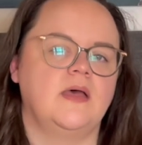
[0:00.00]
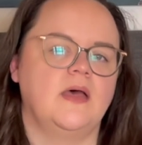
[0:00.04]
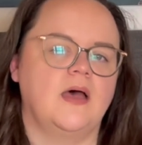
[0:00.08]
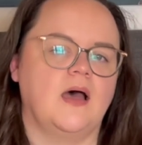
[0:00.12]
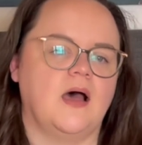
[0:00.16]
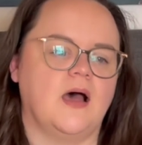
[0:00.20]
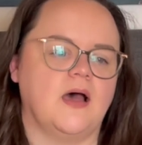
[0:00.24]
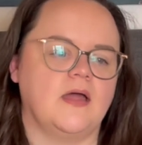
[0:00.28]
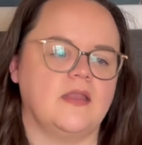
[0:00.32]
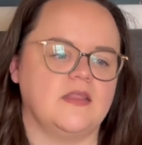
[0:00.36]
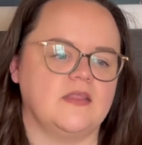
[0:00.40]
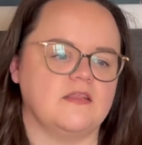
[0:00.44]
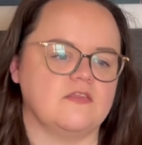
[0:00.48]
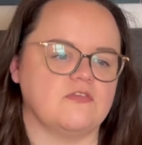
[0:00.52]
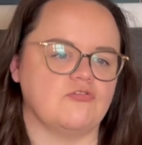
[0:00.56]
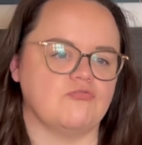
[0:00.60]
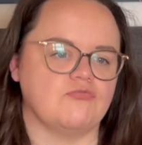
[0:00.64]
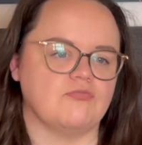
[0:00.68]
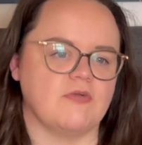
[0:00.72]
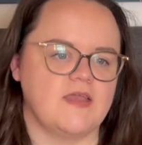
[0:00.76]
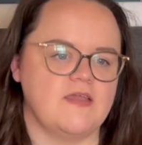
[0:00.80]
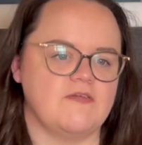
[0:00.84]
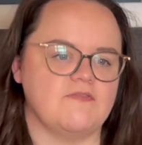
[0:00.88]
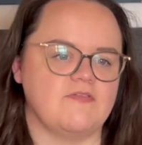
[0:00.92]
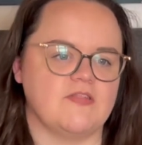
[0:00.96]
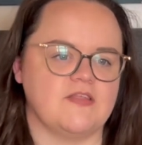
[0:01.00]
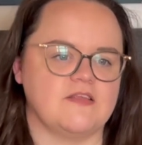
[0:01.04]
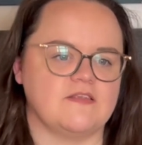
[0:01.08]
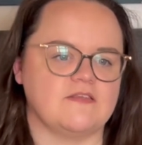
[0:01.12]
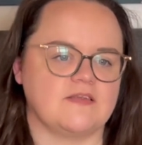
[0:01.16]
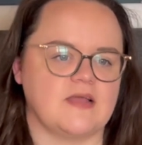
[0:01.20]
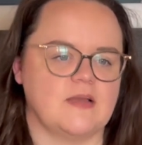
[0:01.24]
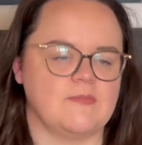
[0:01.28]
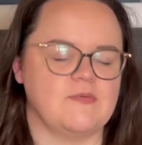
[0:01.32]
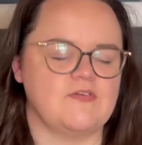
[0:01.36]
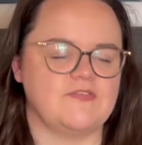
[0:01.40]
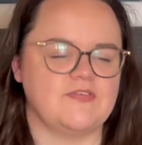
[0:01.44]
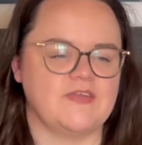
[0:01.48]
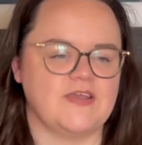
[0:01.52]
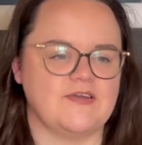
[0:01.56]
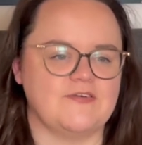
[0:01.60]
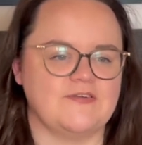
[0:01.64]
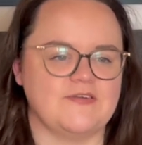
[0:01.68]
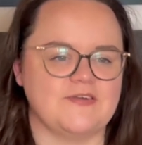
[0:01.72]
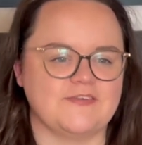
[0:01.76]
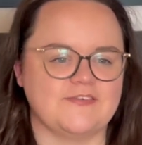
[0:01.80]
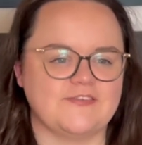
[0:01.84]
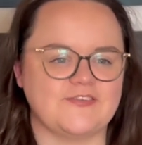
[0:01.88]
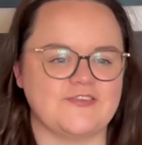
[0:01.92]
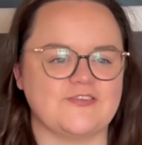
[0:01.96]
and it's great for this time of year. And
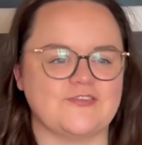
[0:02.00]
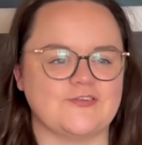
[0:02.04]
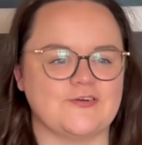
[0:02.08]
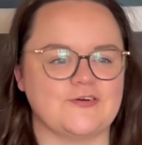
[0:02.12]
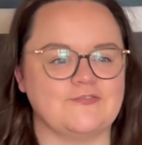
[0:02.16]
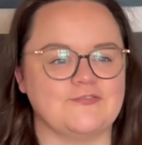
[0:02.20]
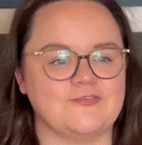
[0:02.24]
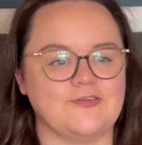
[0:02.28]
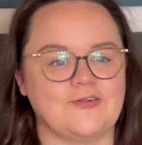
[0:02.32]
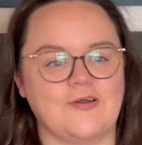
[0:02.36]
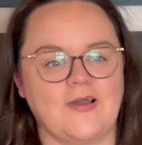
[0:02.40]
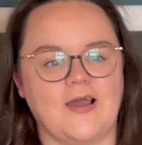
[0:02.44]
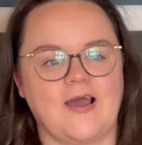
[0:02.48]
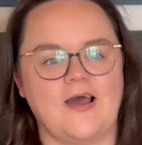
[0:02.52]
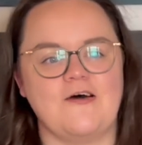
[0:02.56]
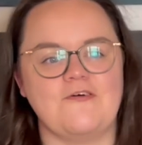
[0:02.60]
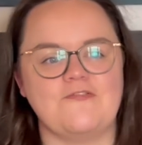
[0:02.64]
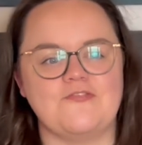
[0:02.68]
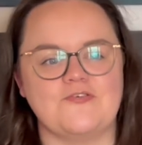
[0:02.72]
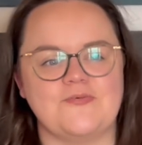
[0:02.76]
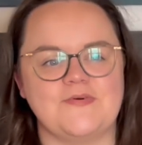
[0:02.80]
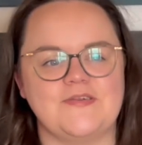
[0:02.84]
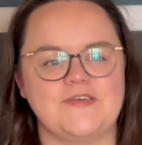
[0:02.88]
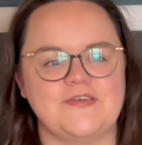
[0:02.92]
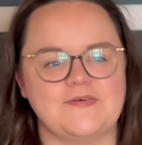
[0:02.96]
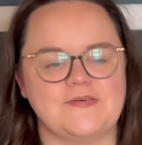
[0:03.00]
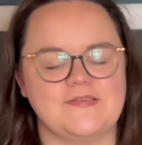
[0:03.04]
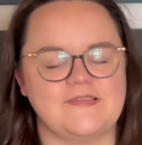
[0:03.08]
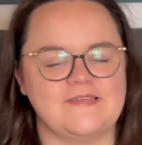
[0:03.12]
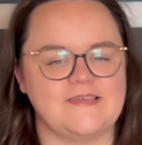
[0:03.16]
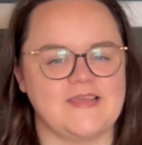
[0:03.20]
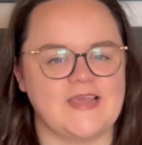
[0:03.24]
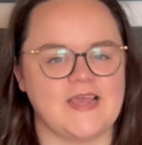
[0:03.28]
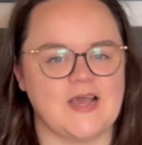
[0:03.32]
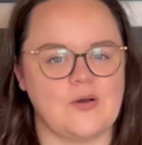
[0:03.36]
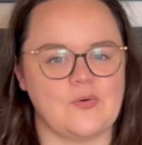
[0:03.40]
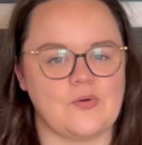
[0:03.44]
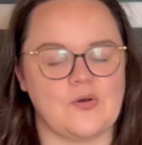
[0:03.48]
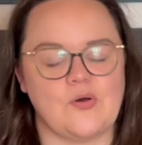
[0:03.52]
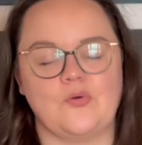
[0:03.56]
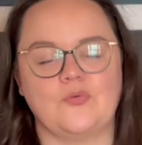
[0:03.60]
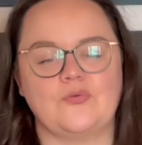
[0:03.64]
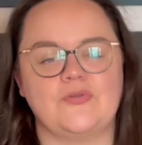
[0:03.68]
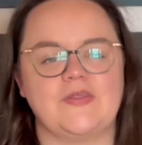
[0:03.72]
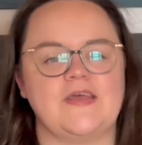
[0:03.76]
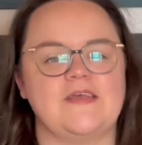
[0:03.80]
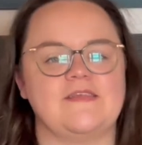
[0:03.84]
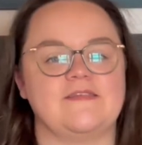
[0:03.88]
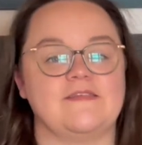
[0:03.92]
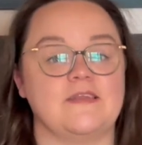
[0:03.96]
I just sort of look out of the window and see how cold
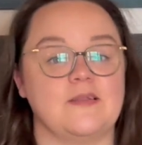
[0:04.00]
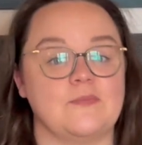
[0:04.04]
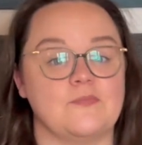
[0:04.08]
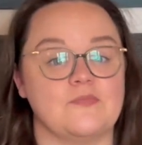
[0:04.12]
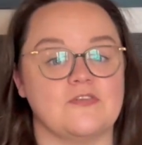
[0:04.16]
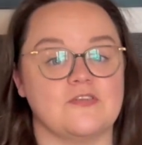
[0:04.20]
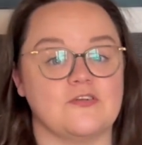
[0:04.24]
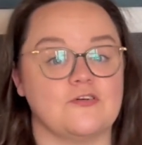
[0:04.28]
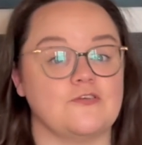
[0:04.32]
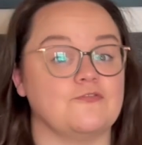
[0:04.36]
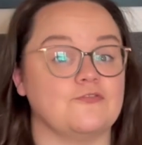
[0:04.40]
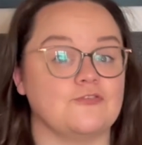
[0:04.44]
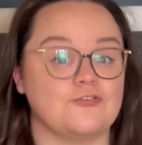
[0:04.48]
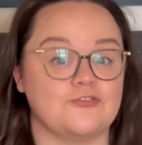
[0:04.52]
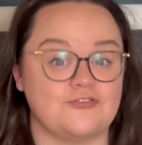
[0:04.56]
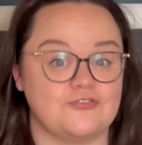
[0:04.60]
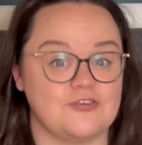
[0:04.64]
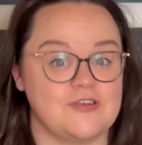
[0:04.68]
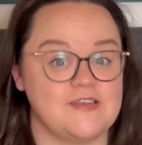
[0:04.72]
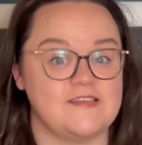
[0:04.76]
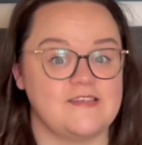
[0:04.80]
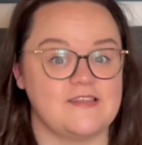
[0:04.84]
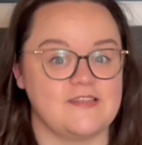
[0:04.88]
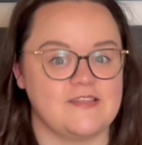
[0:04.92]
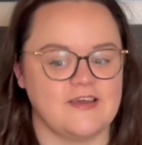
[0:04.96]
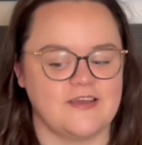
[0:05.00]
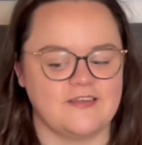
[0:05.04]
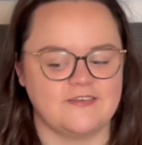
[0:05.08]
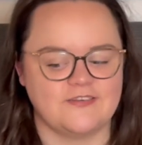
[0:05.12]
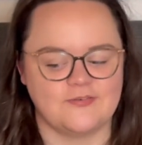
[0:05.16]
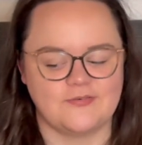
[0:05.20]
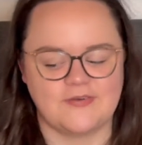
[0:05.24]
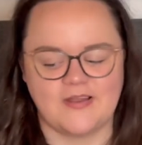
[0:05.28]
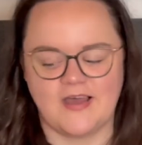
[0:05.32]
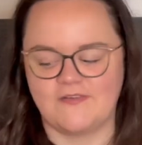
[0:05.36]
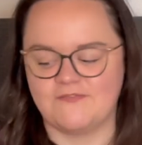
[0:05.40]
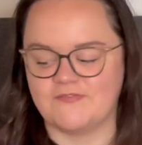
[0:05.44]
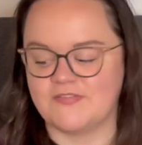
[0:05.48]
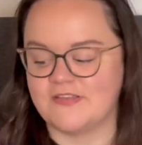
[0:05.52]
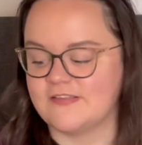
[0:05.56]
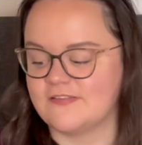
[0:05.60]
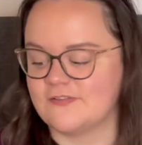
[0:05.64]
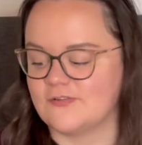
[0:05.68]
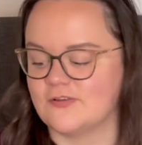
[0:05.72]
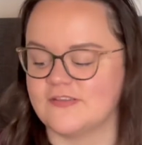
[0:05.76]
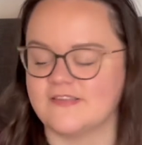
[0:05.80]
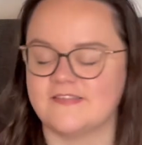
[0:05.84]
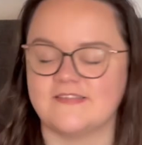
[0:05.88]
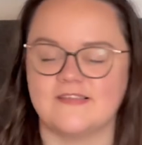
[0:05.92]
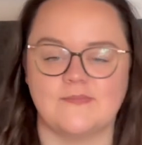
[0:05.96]
it is, and I'm so frustrated that I don't have this
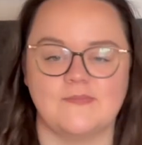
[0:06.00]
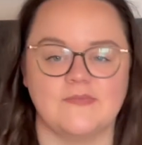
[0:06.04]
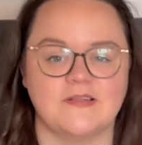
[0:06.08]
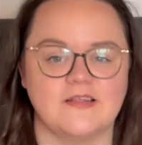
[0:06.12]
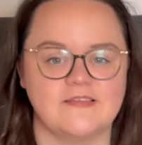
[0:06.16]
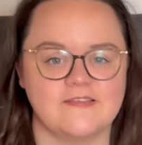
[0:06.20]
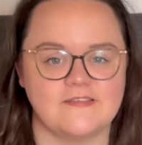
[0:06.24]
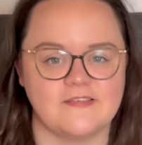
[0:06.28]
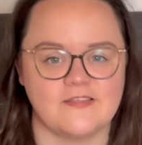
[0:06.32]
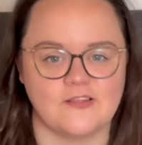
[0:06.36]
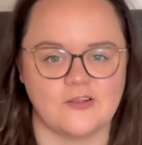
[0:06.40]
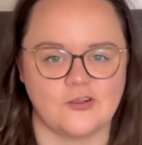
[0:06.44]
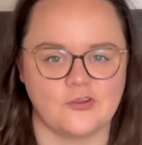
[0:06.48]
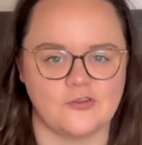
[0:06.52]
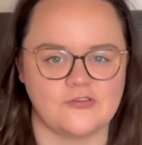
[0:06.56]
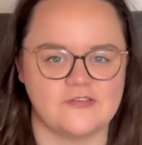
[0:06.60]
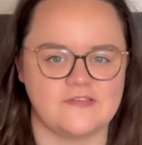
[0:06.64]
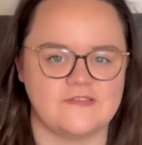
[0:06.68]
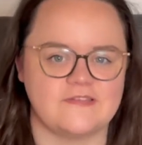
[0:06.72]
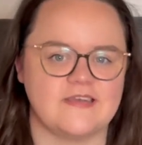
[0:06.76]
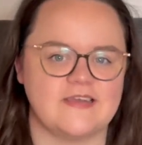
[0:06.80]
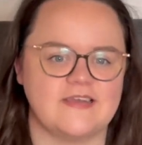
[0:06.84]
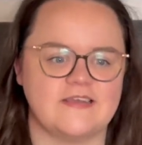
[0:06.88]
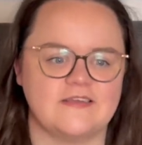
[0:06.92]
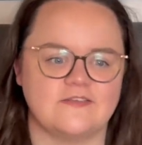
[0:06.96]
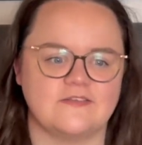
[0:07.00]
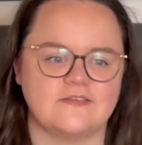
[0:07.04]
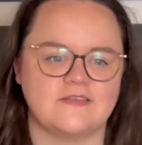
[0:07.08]
sort of similar to the Lust tee.